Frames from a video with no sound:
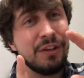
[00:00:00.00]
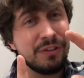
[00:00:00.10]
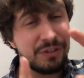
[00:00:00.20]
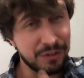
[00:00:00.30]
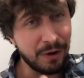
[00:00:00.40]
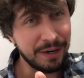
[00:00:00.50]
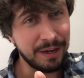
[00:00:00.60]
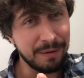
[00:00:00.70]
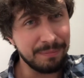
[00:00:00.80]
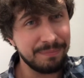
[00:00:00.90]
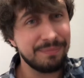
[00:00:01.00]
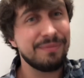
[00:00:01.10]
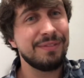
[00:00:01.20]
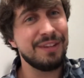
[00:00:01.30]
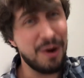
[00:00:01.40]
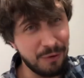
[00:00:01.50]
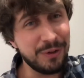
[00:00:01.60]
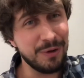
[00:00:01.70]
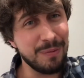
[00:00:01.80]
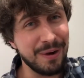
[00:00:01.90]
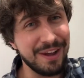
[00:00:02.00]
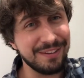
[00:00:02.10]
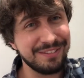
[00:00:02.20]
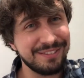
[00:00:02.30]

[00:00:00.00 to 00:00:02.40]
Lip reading: start it up, and hopefully do a burnout.